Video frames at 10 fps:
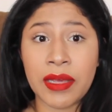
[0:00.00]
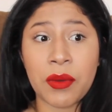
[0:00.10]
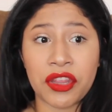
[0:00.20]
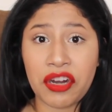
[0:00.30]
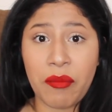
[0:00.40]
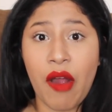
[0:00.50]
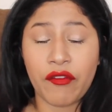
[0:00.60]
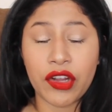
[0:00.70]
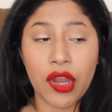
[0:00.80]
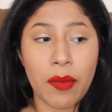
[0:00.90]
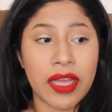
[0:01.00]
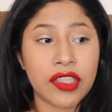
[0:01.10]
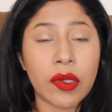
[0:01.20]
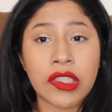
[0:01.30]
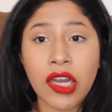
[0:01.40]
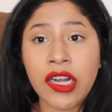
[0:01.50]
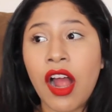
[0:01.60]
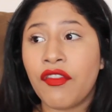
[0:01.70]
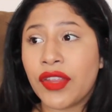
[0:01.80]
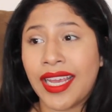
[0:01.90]
being with their mom for a little bit so it started
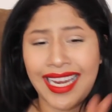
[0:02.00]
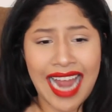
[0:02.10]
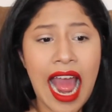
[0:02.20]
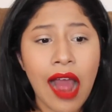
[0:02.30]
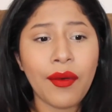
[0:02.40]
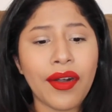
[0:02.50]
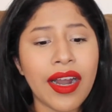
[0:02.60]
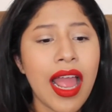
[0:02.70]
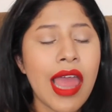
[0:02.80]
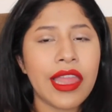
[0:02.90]
off with like an hour